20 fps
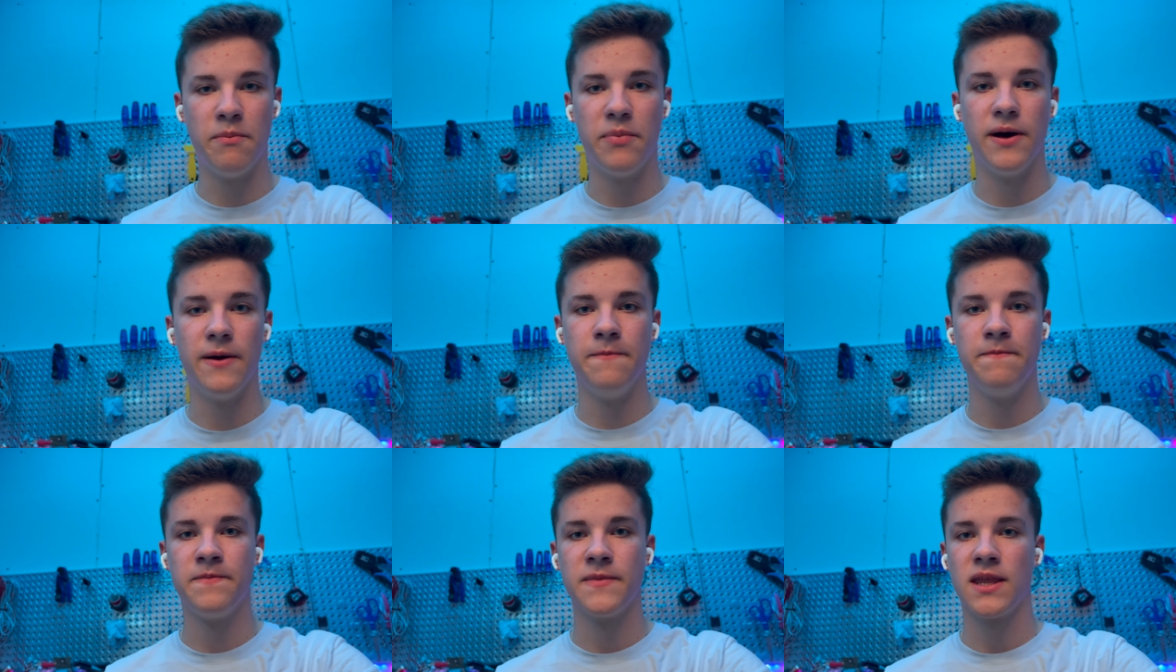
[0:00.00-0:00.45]

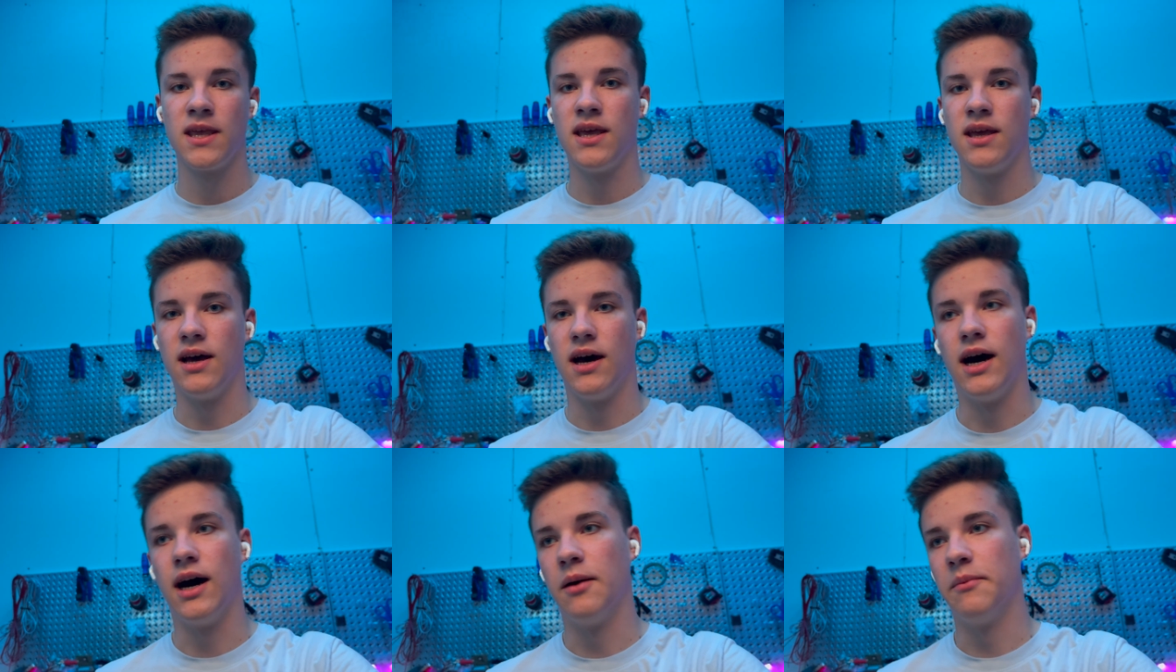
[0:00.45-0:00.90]
But
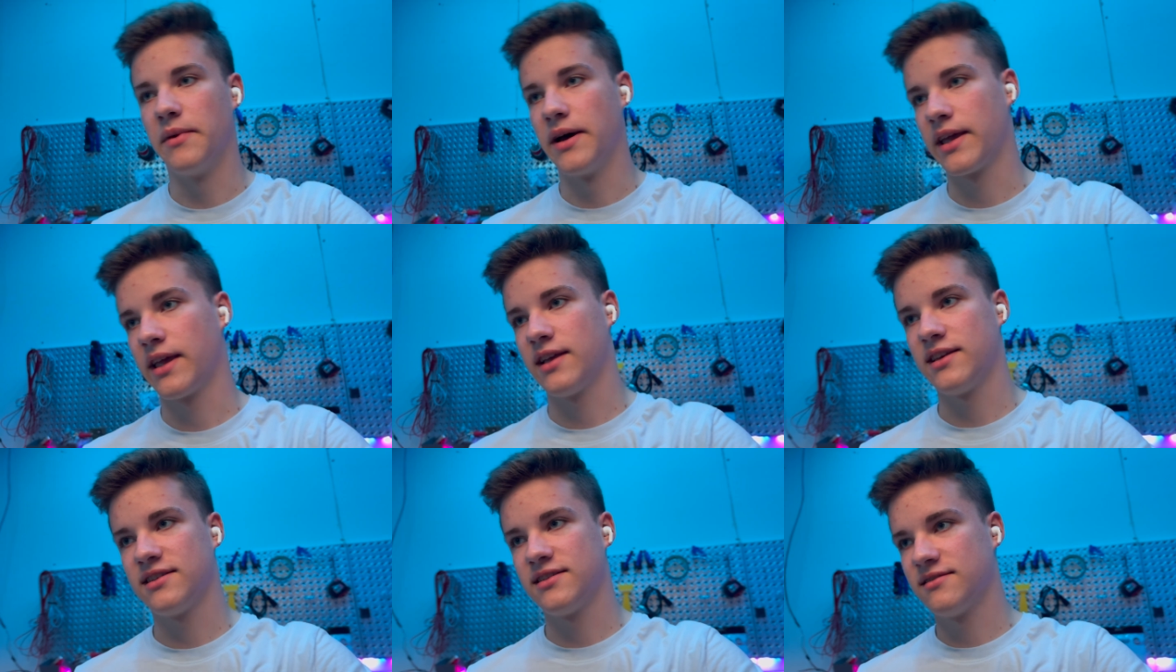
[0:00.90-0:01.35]
I
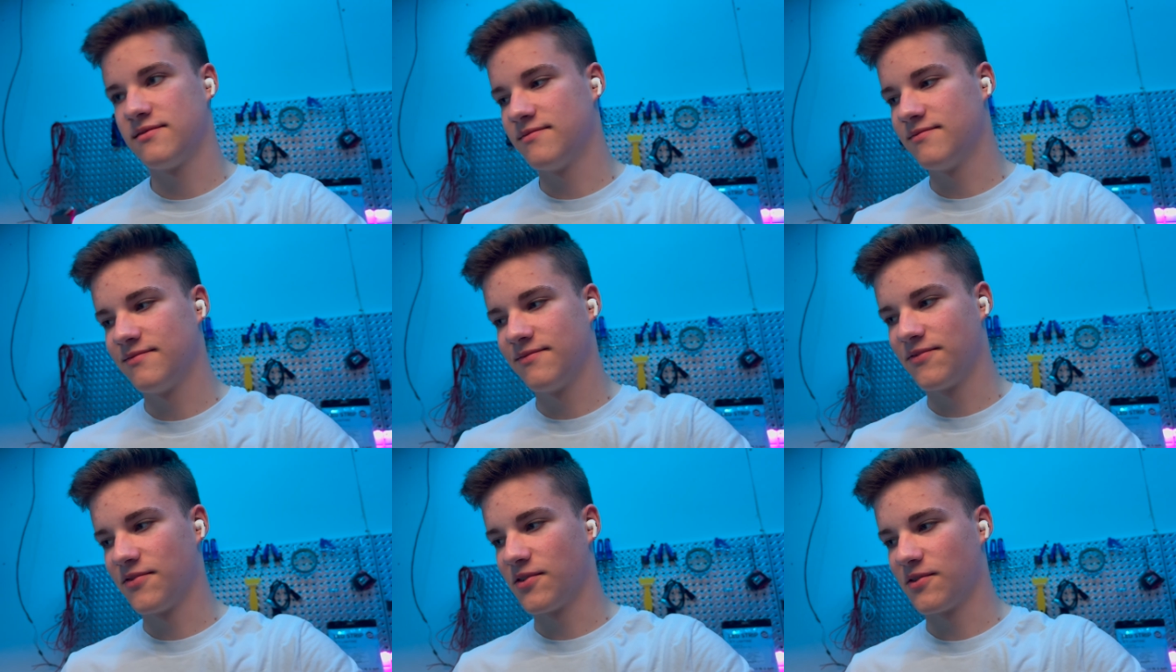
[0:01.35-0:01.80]
guess
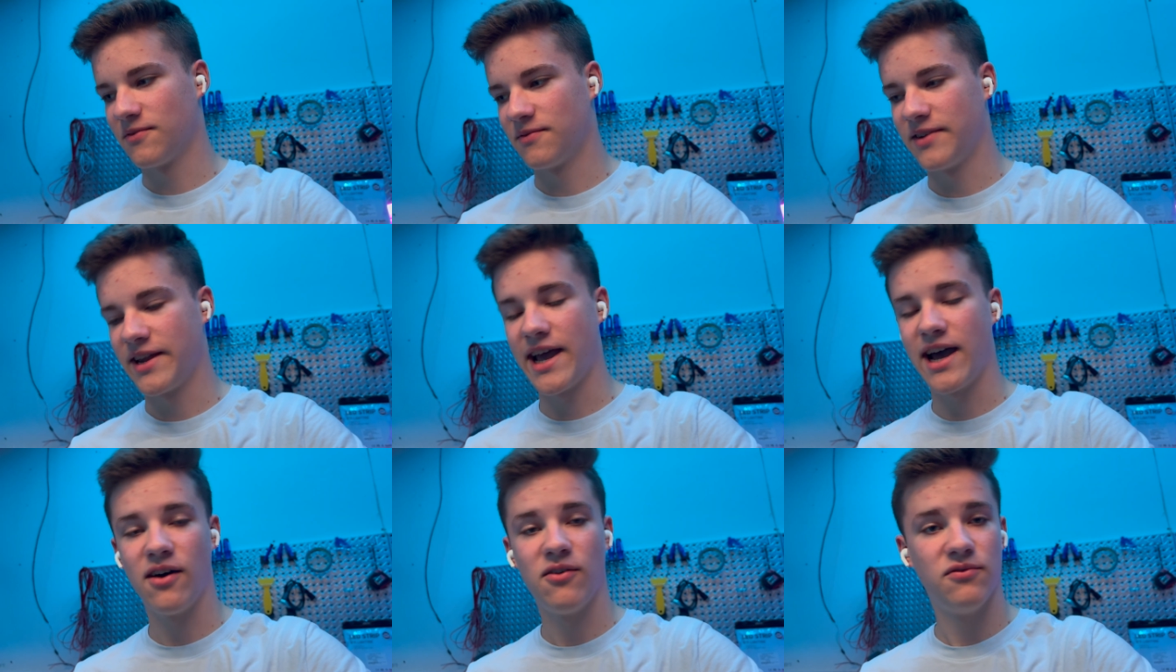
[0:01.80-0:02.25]
for
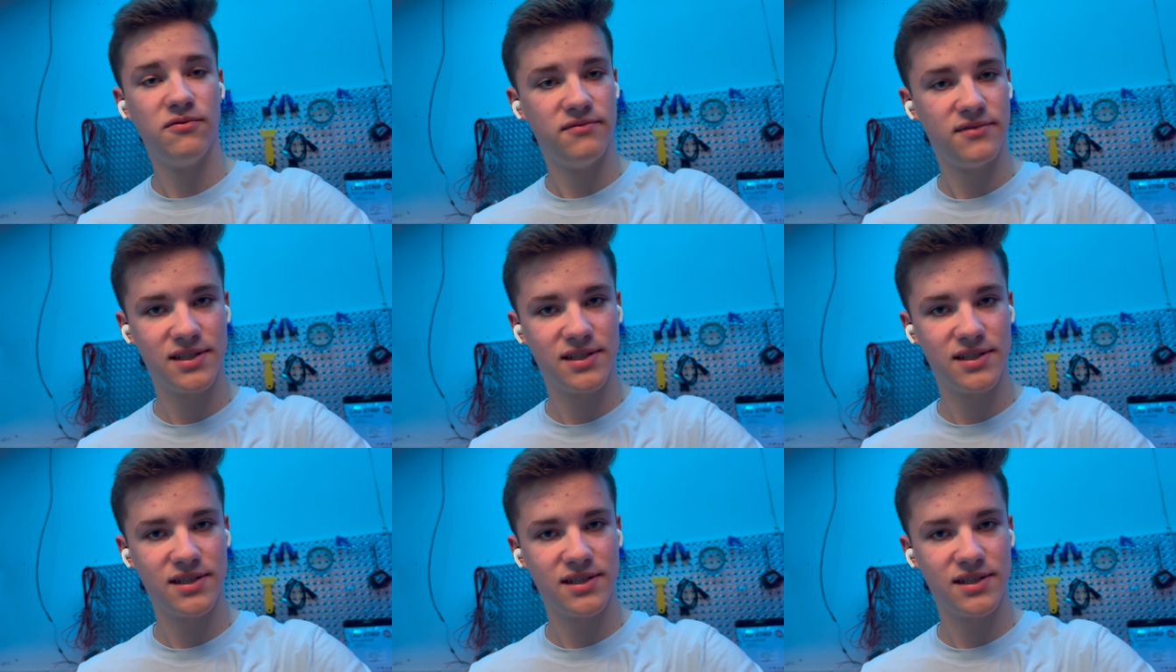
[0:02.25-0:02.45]
now,